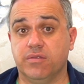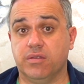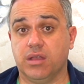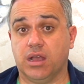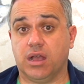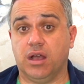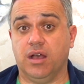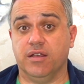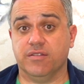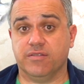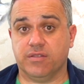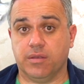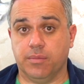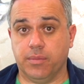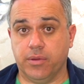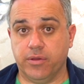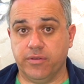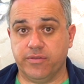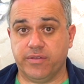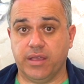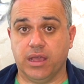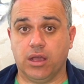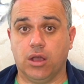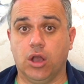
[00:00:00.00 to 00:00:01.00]
to
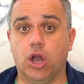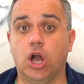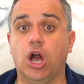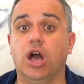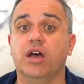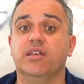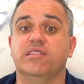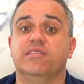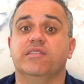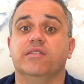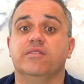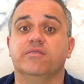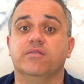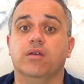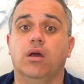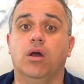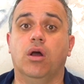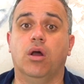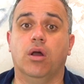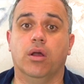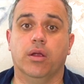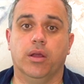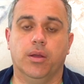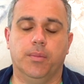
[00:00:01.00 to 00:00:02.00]
customers and causes
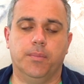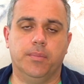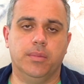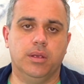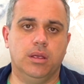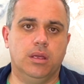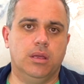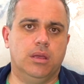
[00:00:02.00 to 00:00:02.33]
harm.